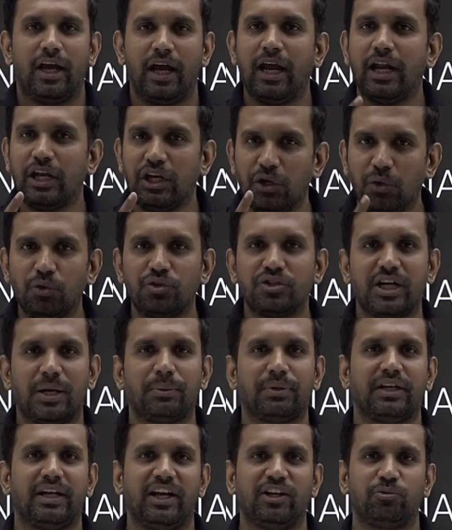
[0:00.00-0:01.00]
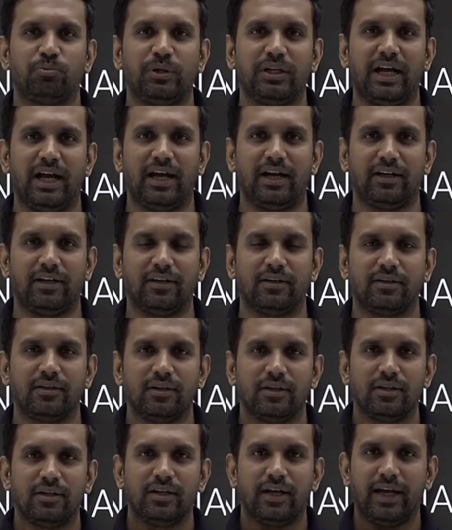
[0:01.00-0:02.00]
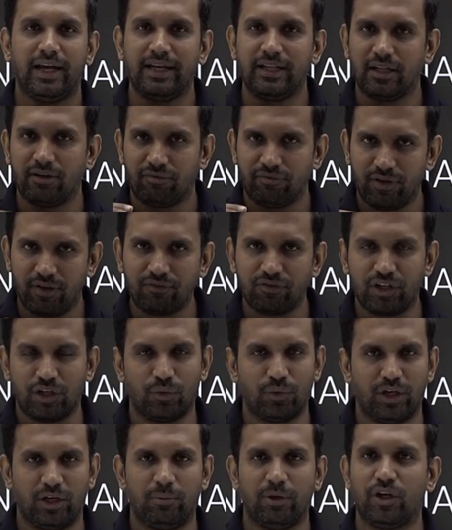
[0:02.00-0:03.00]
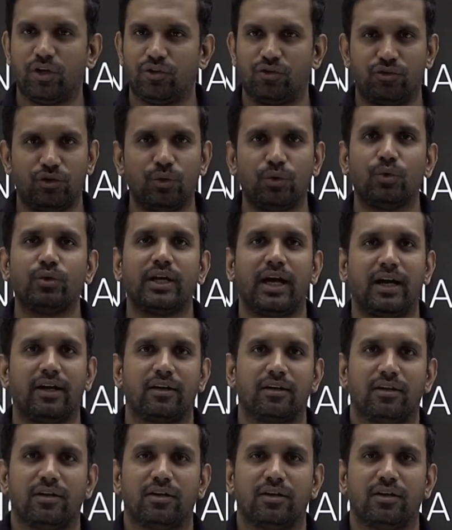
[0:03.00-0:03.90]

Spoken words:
a new chapter has been added in the 5th unit, because you know that